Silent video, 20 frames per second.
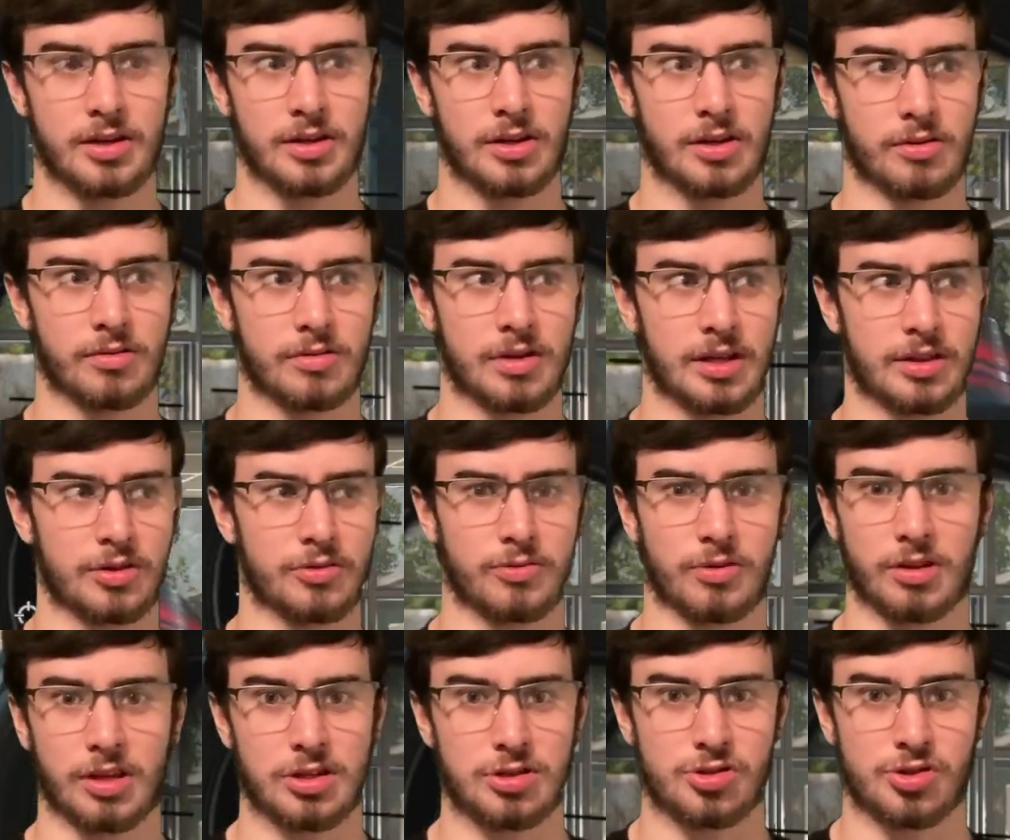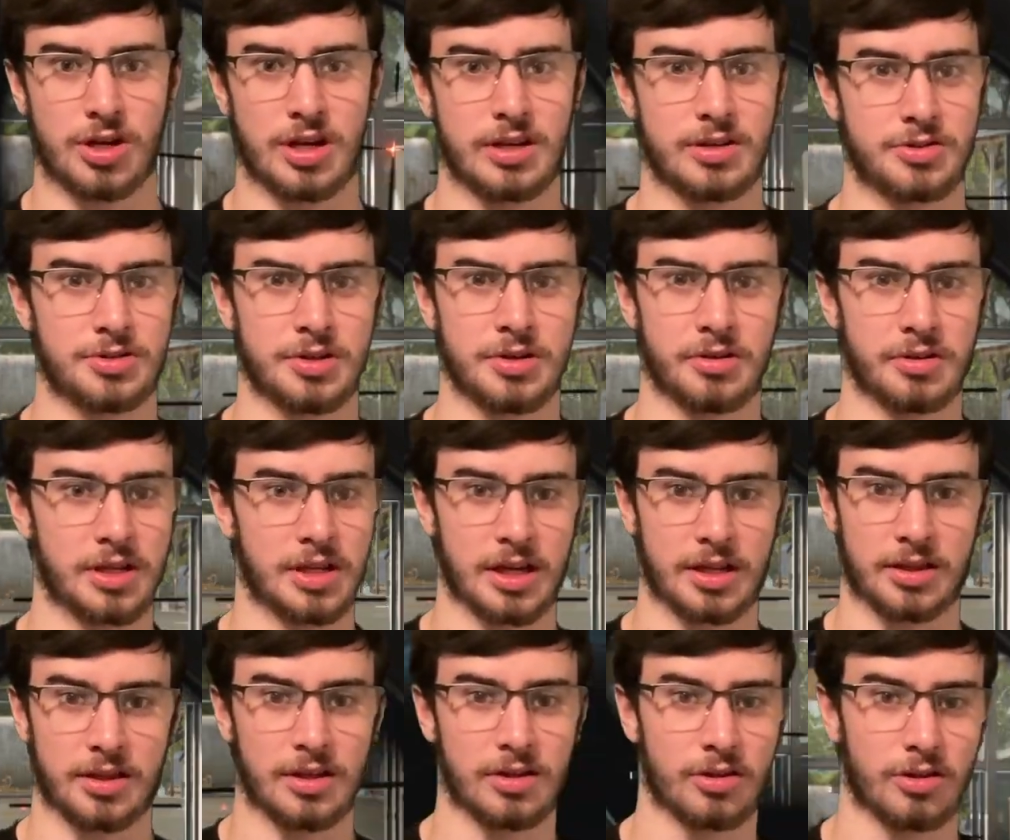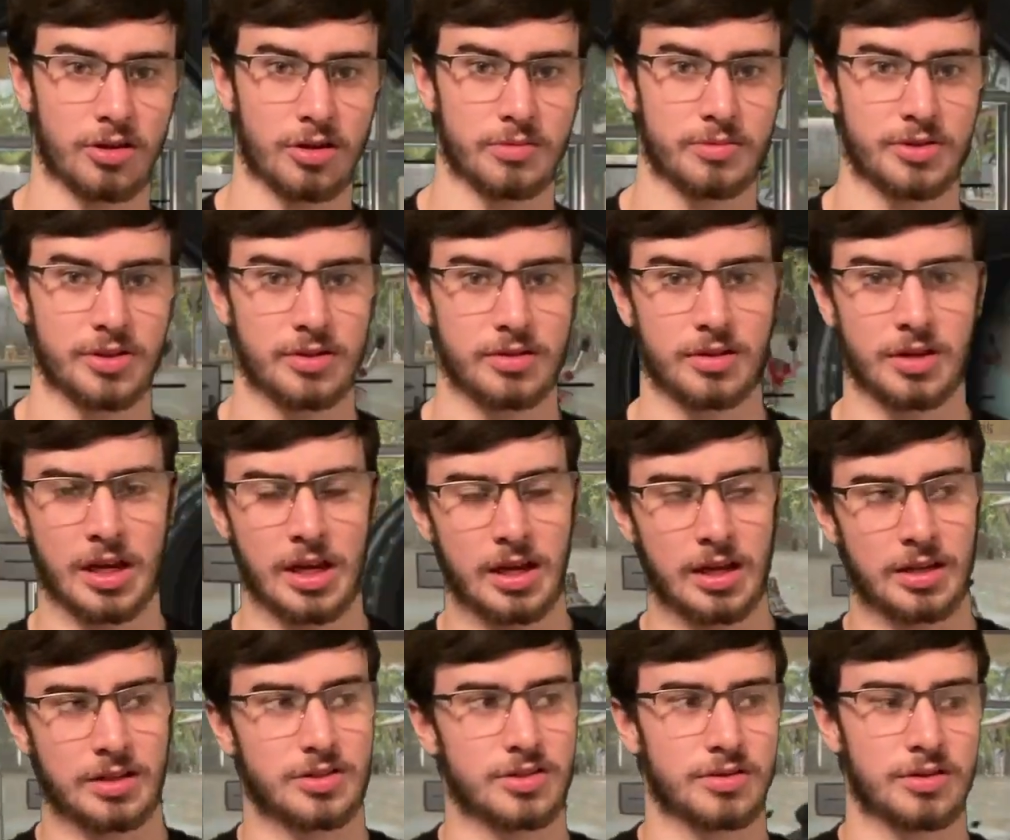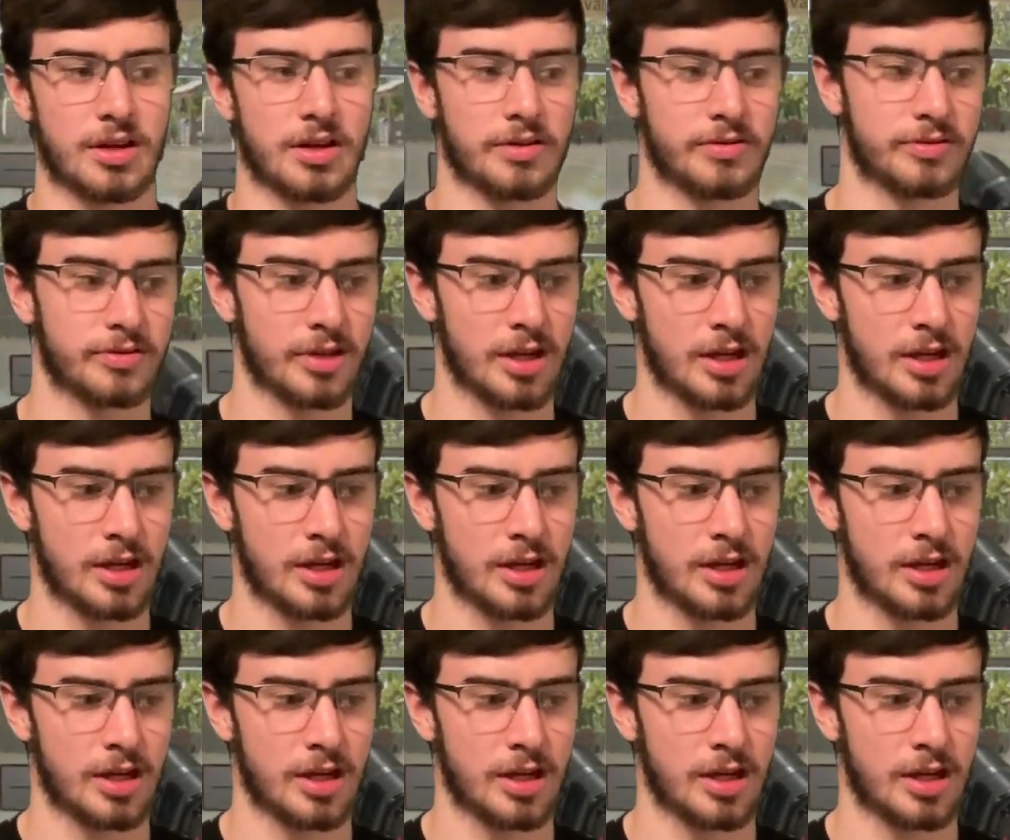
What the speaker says: You know, nothing really changed. You know, you got the alarms and stuff.